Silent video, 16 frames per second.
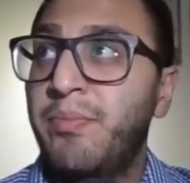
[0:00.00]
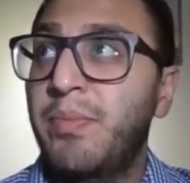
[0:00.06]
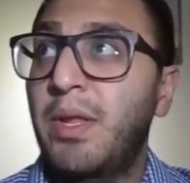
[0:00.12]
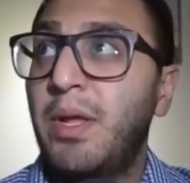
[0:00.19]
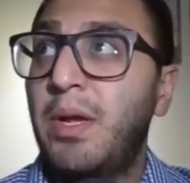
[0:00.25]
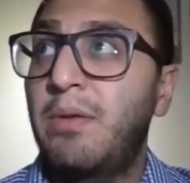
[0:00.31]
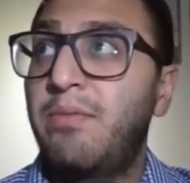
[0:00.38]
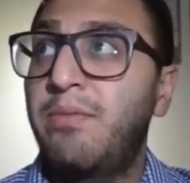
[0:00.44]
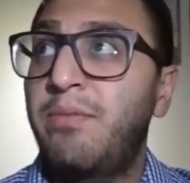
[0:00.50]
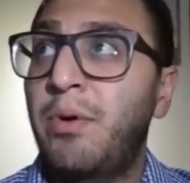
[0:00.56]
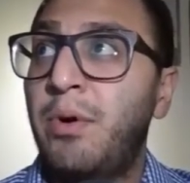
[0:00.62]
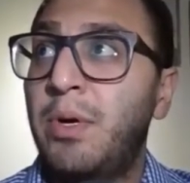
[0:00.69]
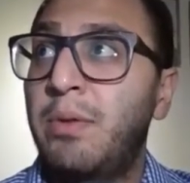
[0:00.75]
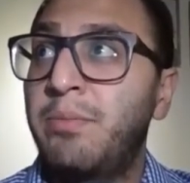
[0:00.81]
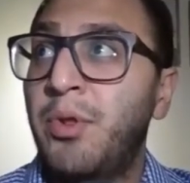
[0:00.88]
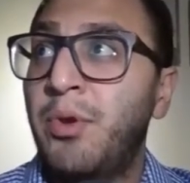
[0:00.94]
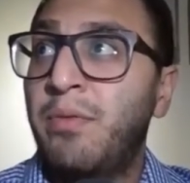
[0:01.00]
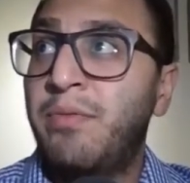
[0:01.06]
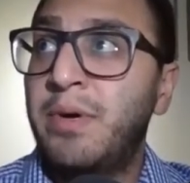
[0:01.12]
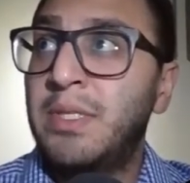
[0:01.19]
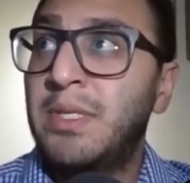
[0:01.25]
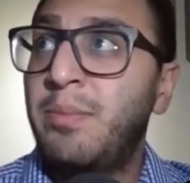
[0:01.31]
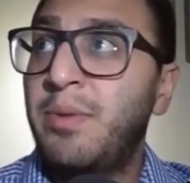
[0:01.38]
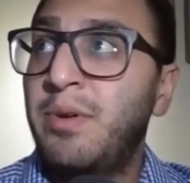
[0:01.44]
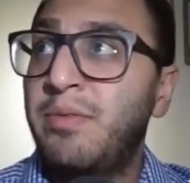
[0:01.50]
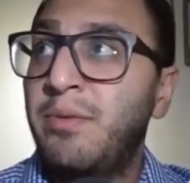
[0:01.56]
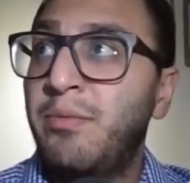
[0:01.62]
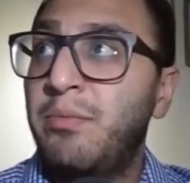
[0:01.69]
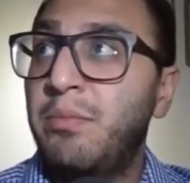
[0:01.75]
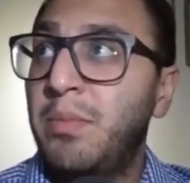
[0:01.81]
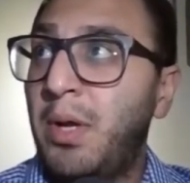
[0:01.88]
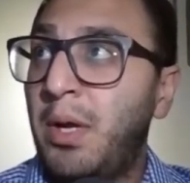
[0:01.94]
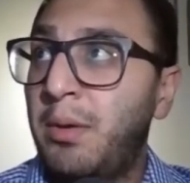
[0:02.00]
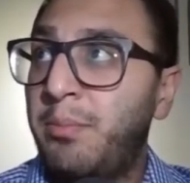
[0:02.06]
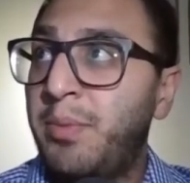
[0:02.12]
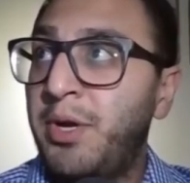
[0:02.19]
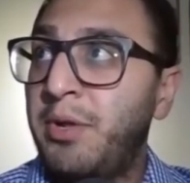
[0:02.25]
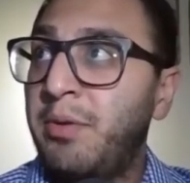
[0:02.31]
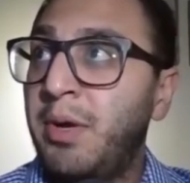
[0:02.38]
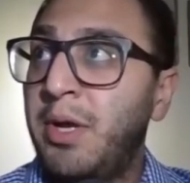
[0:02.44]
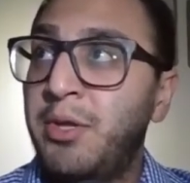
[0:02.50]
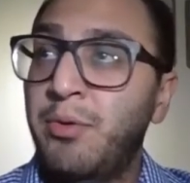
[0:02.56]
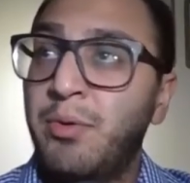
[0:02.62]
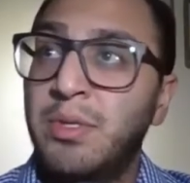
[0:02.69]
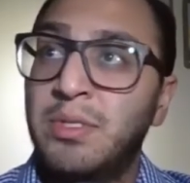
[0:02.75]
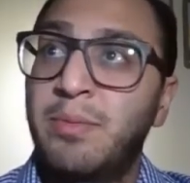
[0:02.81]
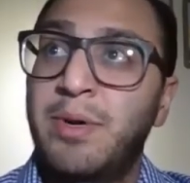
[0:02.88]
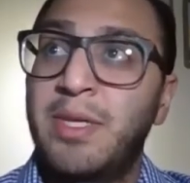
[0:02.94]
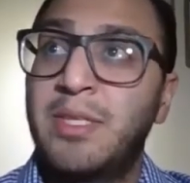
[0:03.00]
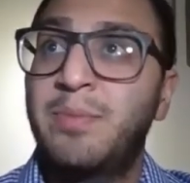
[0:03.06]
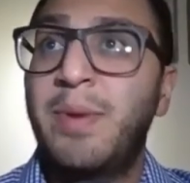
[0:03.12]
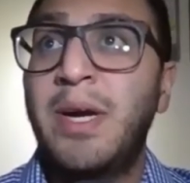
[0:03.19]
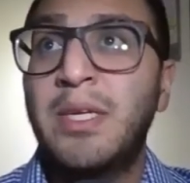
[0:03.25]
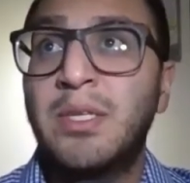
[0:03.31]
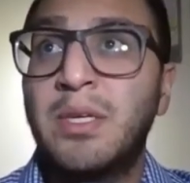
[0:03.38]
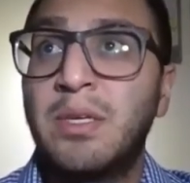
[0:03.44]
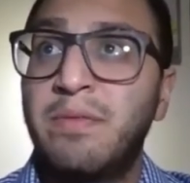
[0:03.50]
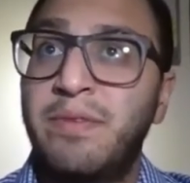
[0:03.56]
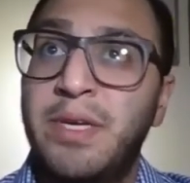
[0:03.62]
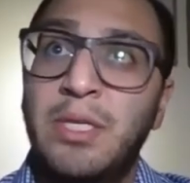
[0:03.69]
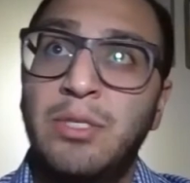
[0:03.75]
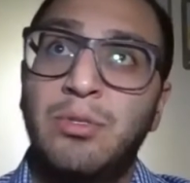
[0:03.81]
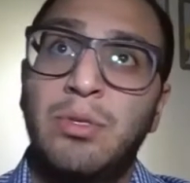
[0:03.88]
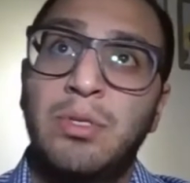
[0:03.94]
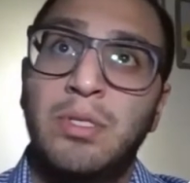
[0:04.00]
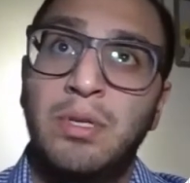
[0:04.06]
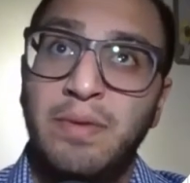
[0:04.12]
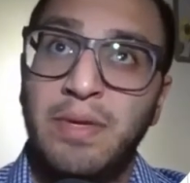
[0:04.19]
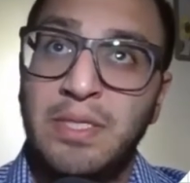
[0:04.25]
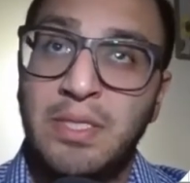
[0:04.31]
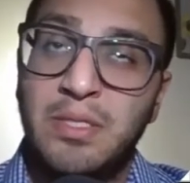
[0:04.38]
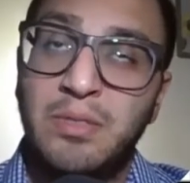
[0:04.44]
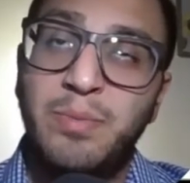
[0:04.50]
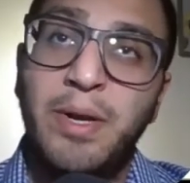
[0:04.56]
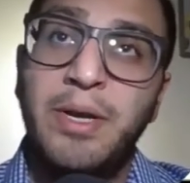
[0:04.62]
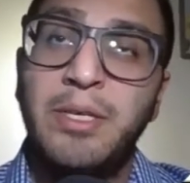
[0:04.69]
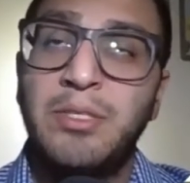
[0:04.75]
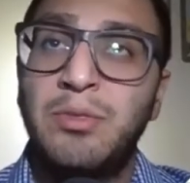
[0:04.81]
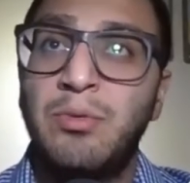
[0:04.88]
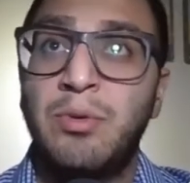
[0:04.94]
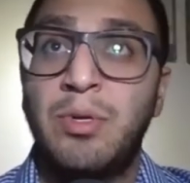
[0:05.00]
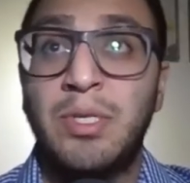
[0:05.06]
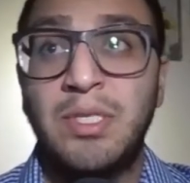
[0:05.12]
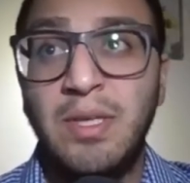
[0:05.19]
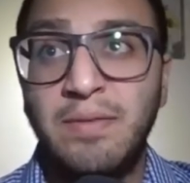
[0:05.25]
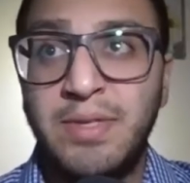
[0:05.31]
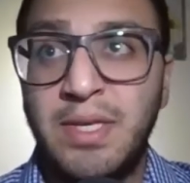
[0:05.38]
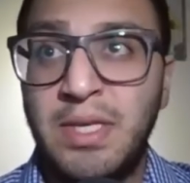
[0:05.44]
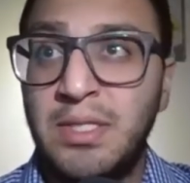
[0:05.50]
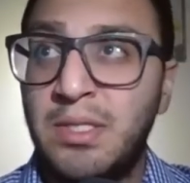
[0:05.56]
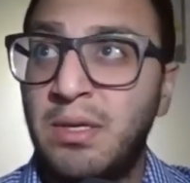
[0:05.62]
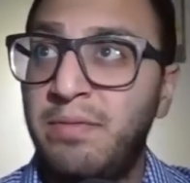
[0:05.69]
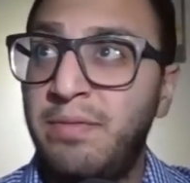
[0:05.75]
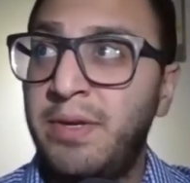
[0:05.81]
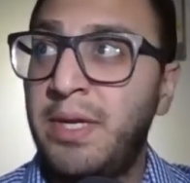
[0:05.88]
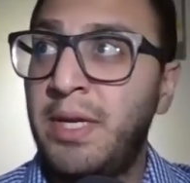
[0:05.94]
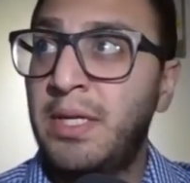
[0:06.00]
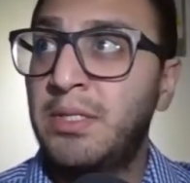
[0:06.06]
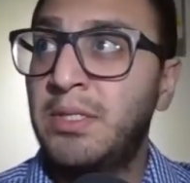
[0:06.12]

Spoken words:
For example, if you are particularly curious about expired certificates or certificates expiring soon or self-signed certificates,